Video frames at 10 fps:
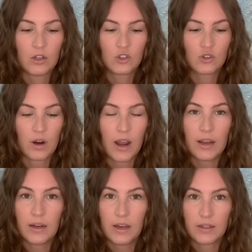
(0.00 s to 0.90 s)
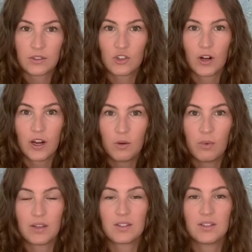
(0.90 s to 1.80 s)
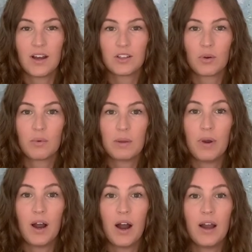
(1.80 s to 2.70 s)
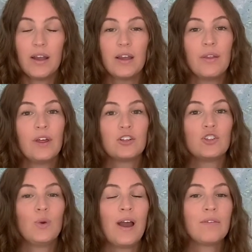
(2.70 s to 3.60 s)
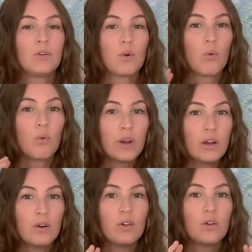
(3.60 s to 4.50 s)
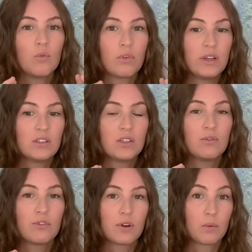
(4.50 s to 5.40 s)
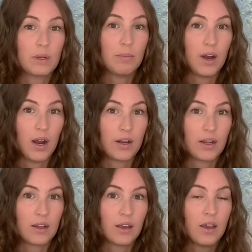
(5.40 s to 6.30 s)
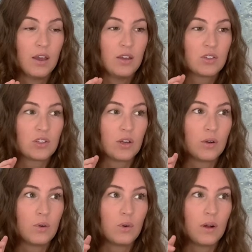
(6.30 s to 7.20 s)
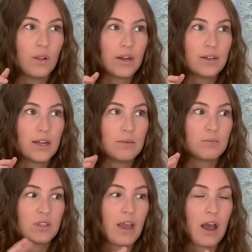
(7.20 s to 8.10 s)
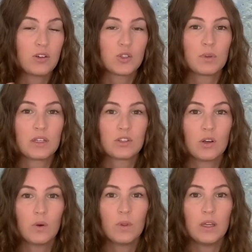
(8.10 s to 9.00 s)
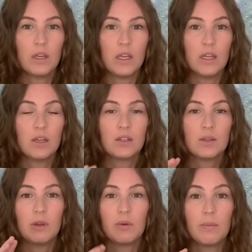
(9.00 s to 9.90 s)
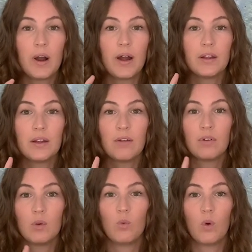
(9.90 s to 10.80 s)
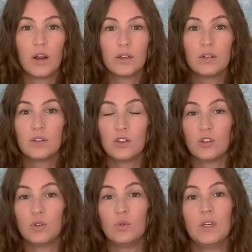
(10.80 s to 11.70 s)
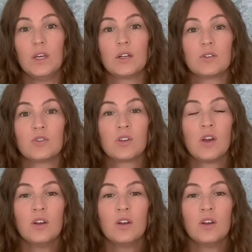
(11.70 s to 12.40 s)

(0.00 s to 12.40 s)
Try your best not to repot unless you have a real reason for repotting. So a lot of times houseplants only need to be repotted every 1 to 2 years.